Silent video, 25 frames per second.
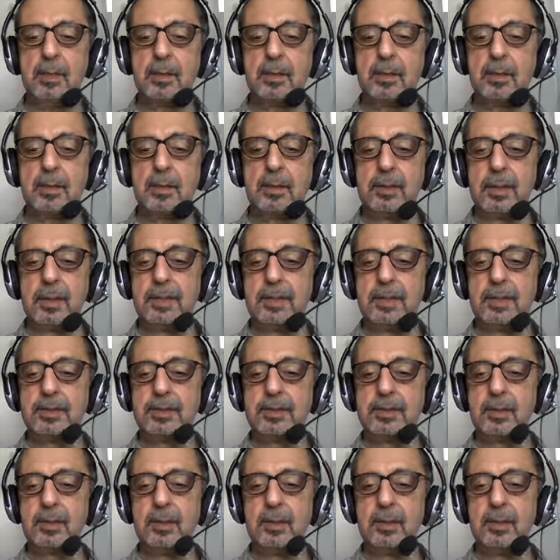Thrust
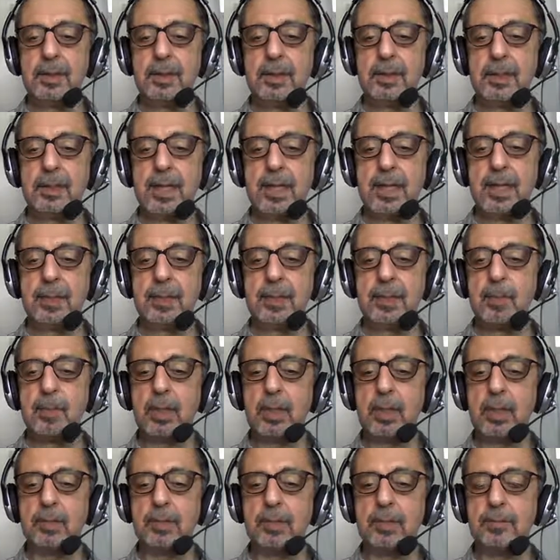on the tank
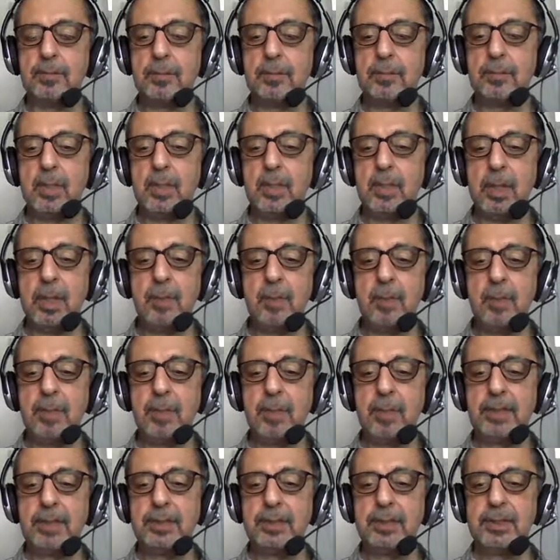bottom,
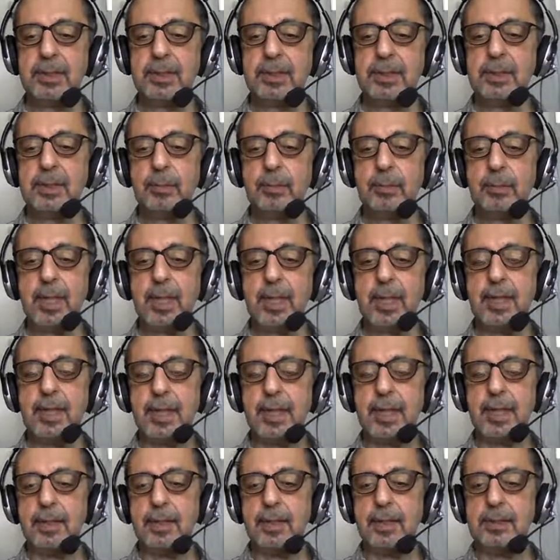pressure into area,